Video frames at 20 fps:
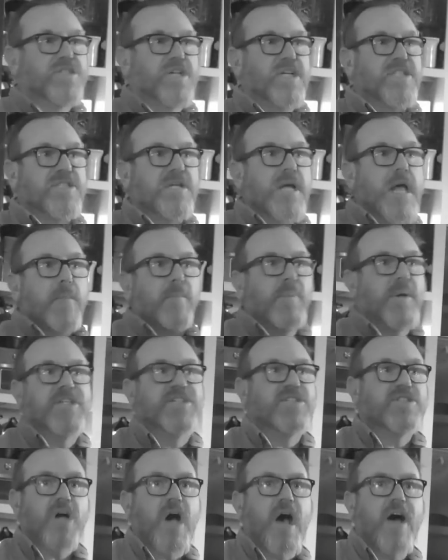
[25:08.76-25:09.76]
just
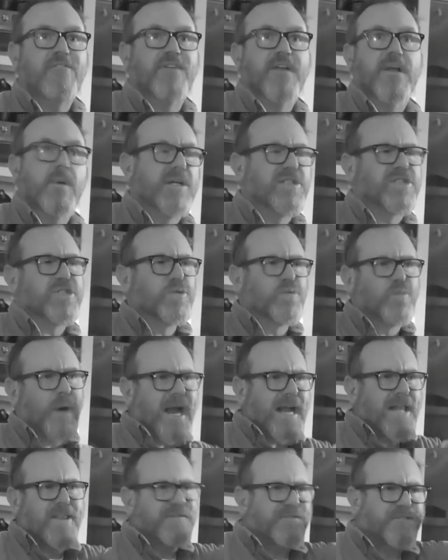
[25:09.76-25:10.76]
pissed off and he wants to
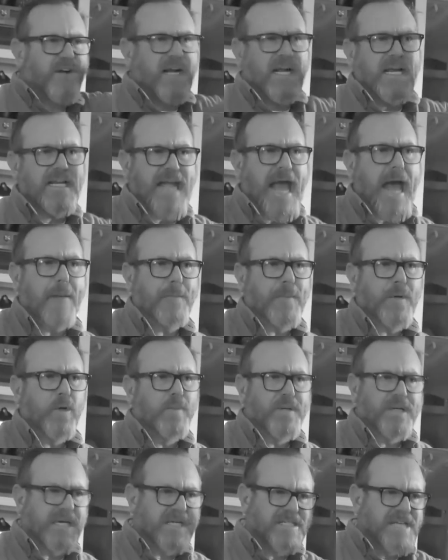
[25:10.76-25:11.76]
raid the fucking Capitol
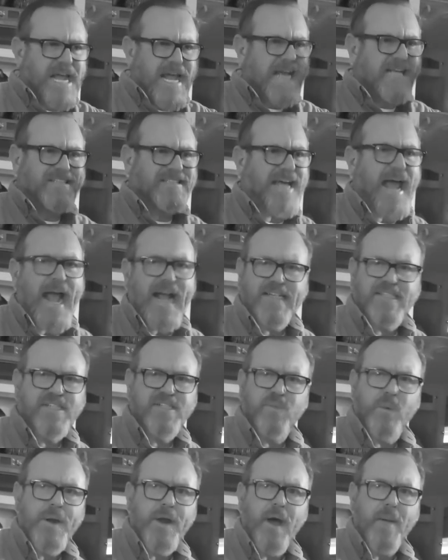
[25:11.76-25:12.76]
because his
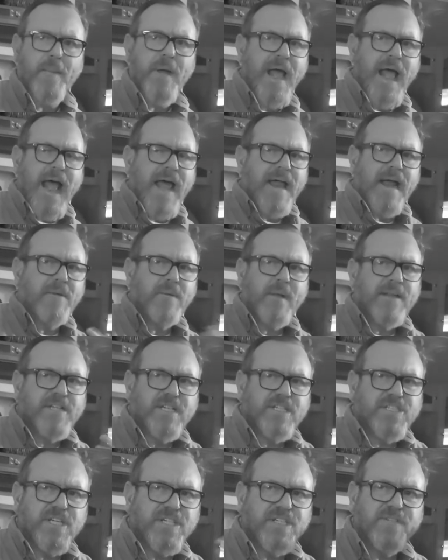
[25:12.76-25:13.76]
taxes went up.
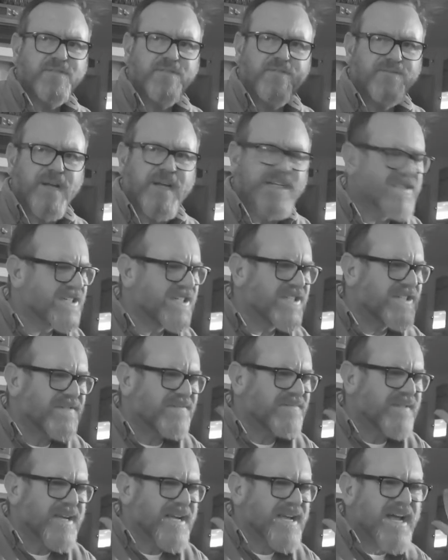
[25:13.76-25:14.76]
It's such
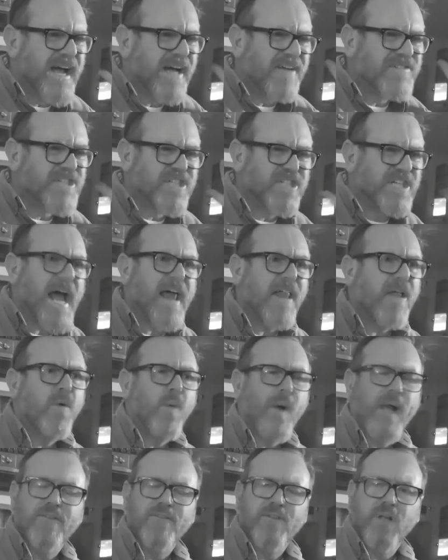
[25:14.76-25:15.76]
a shallow
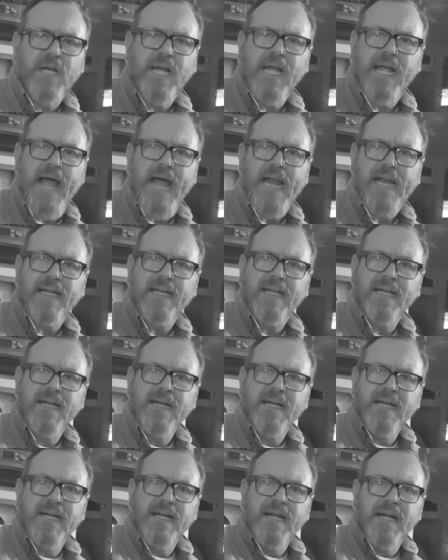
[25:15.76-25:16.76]
way of looking at
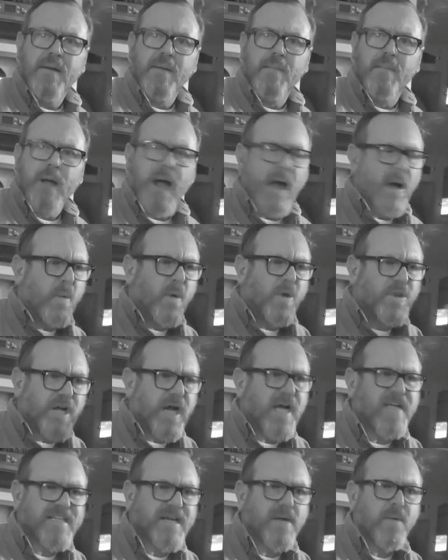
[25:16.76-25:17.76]
it. With
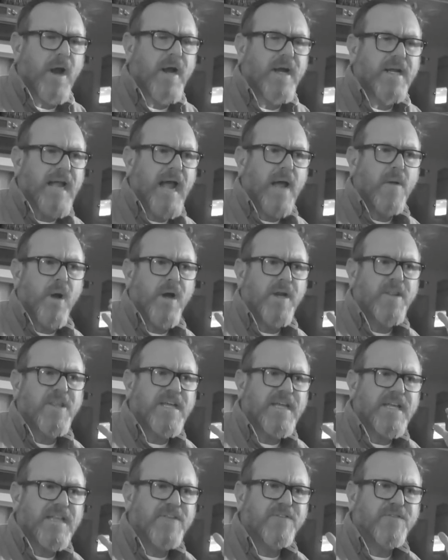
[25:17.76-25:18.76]
Gus, I wanted
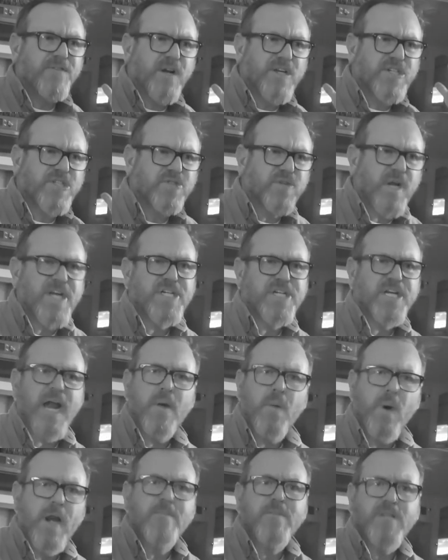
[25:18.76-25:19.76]
the frustration. I
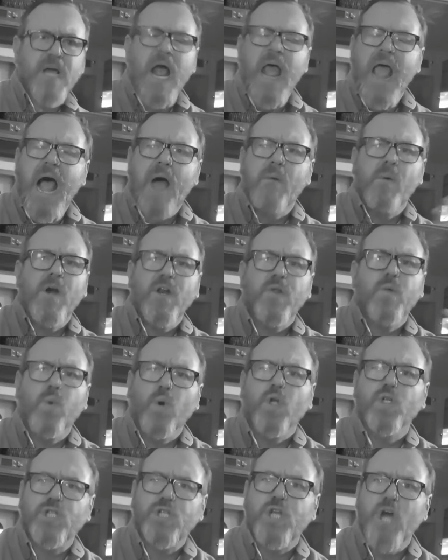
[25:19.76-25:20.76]
wanted the
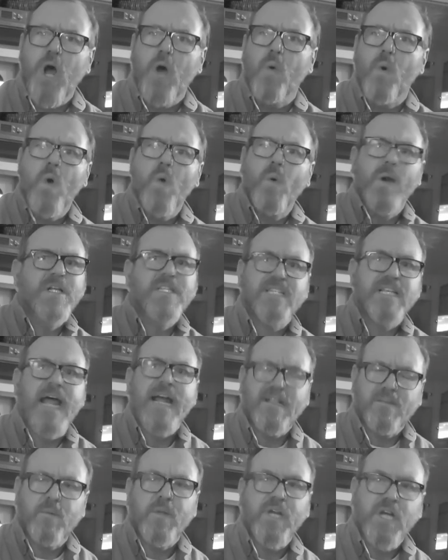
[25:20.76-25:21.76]
world to know what it's
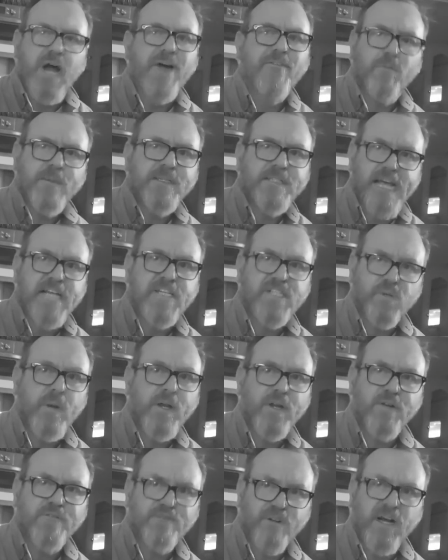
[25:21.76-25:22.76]
like when the government takes away
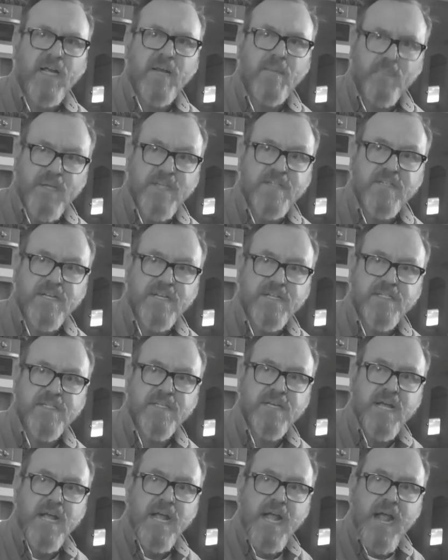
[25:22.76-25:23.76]
your fucking business,
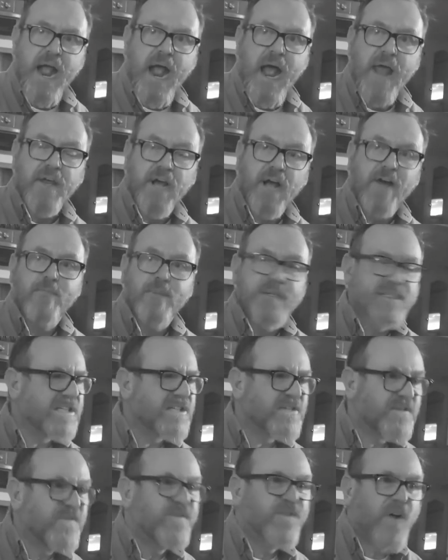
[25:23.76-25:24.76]
and the government
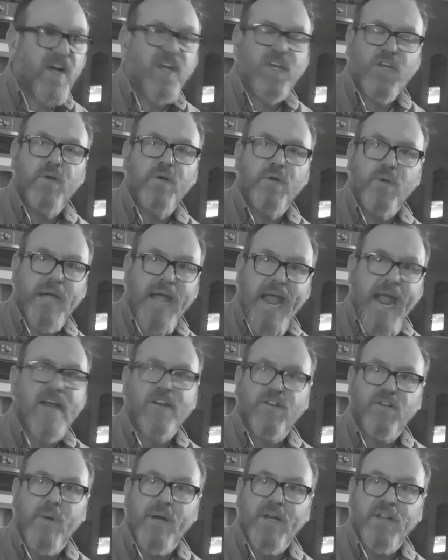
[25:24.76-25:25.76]
says, "Fuck you, you
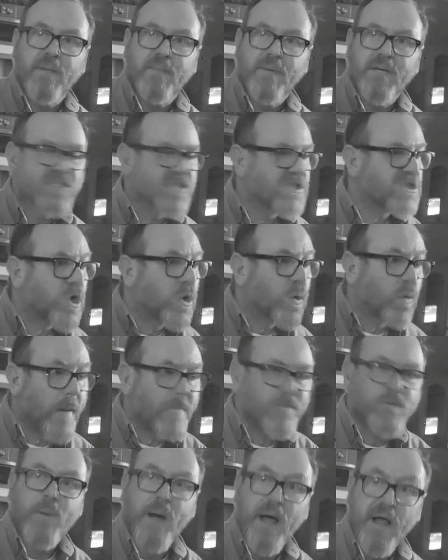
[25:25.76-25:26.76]
can't do anything because there's
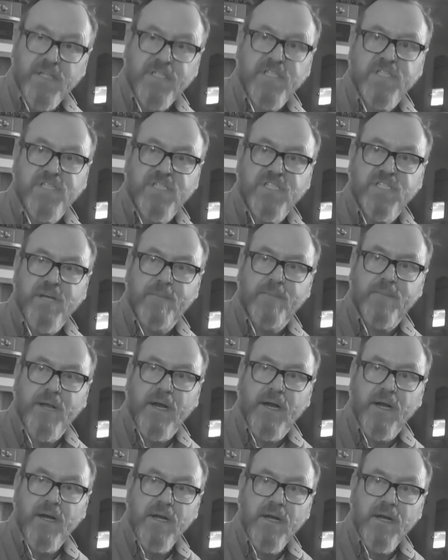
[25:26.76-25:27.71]
corrupt politicians up there."